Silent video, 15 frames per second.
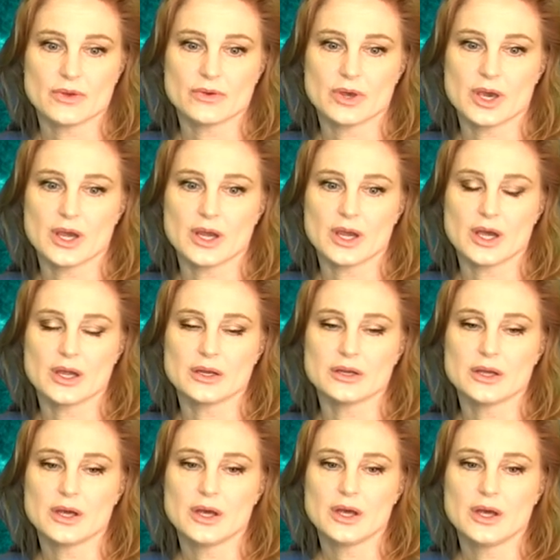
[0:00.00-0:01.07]
okay? And
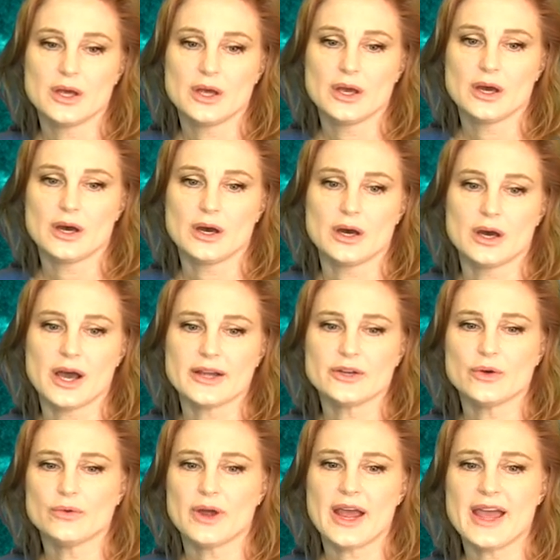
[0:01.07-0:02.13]
I
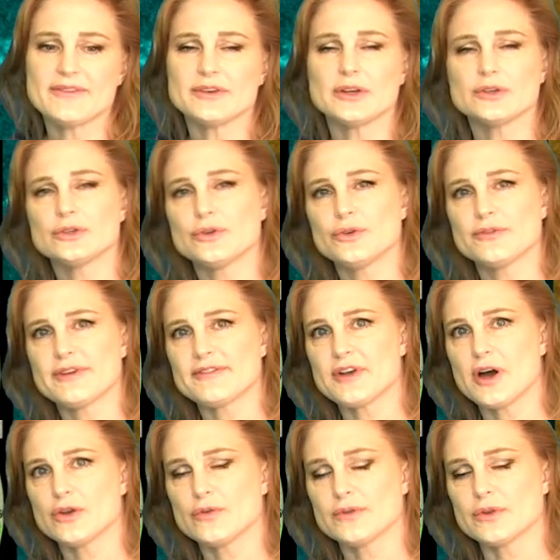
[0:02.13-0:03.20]
don't know if I've
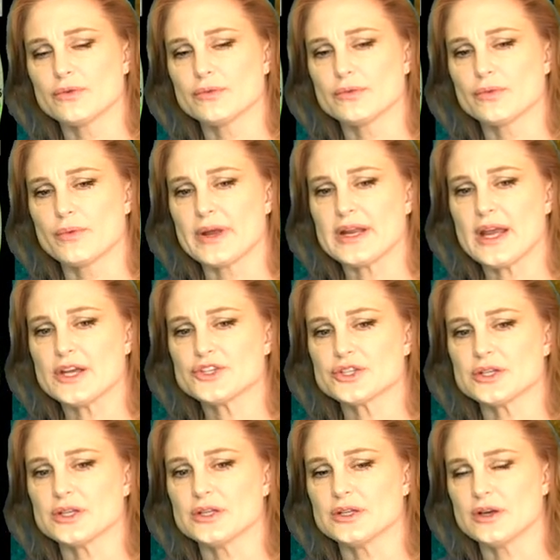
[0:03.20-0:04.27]
gone over the
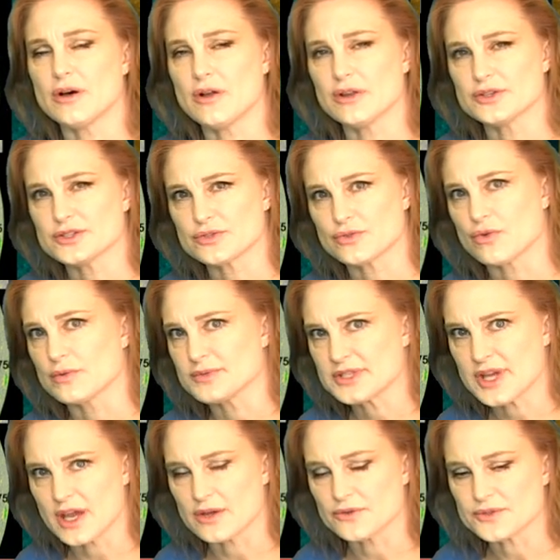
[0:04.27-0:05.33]
radiation and all the storm
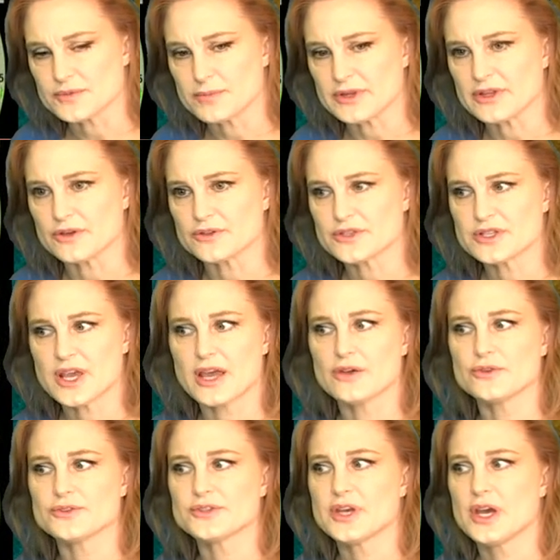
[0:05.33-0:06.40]
scales, but there are
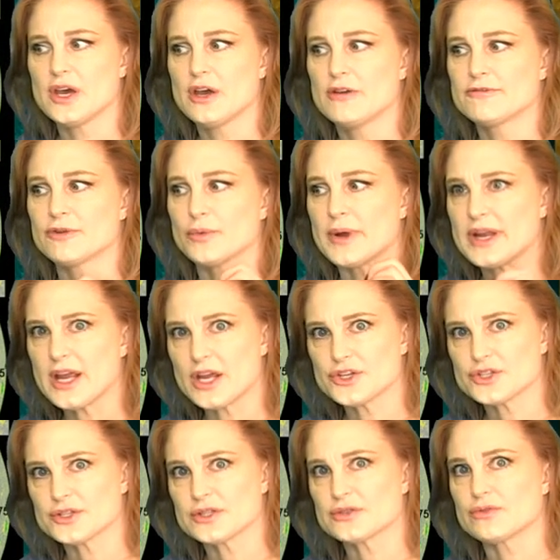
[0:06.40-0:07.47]
scales for
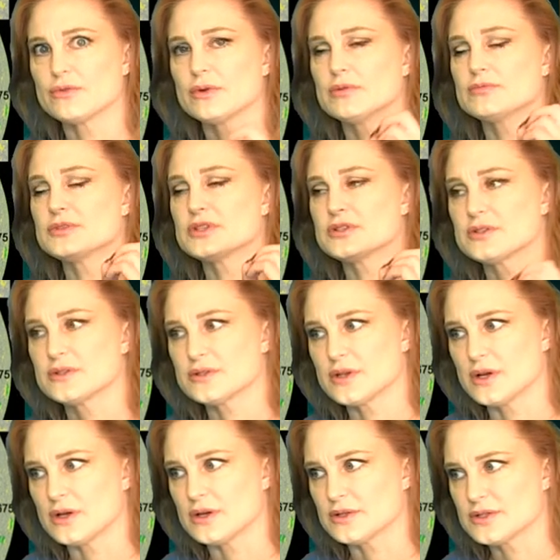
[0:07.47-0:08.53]
radiation storms,
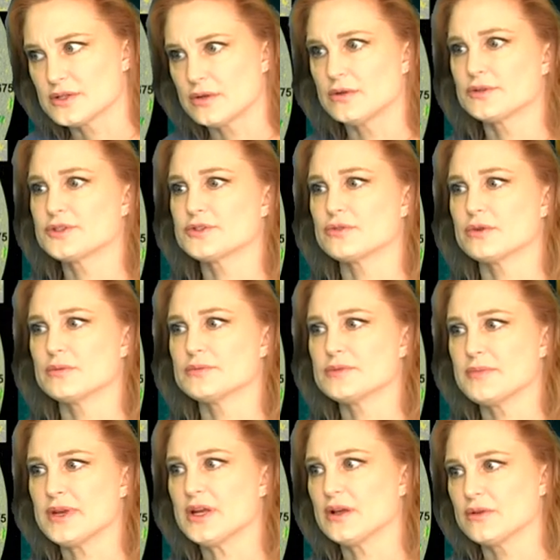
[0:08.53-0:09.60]
solar
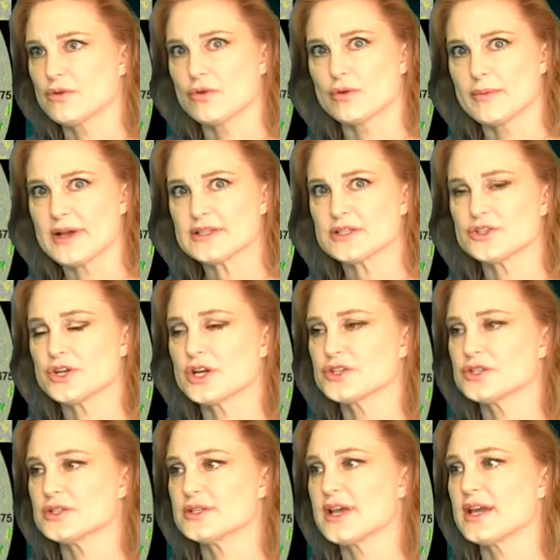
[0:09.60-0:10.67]
storms, meaning coronal mass
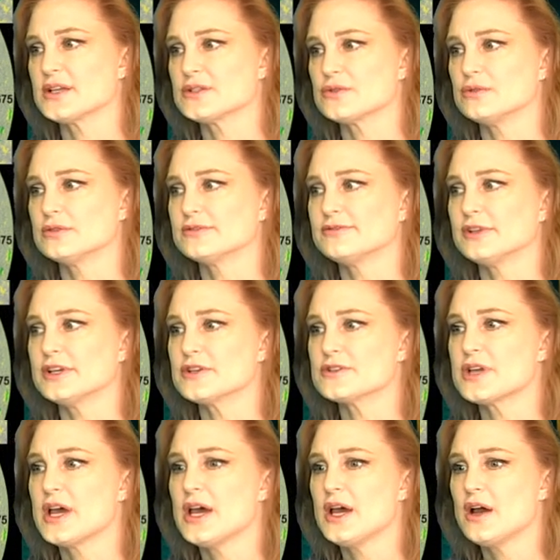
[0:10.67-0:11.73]
ejections, and solar
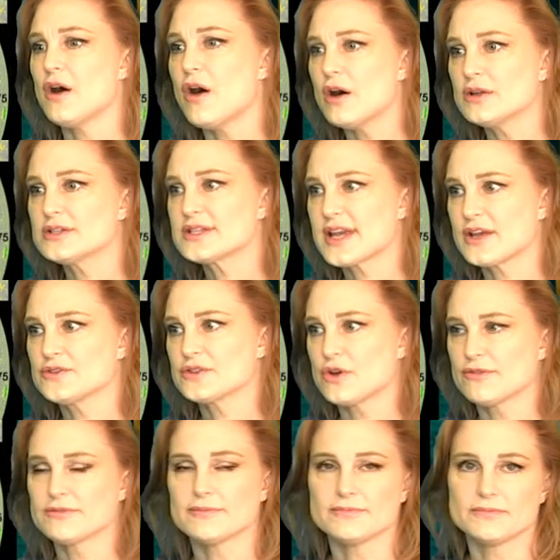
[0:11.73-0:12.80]
flares. All the scales
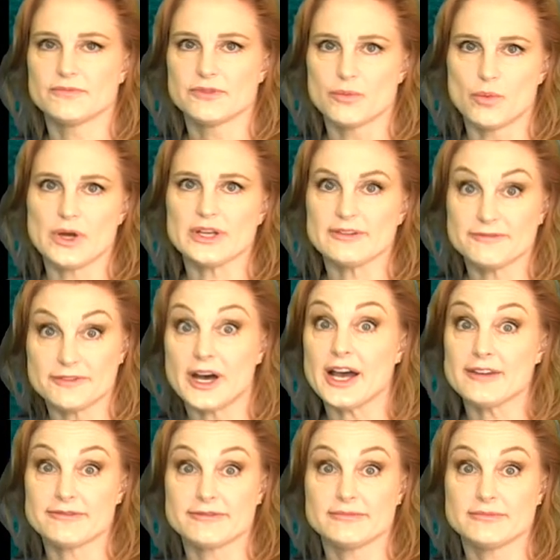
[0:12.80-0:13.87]
go from 1 to 5.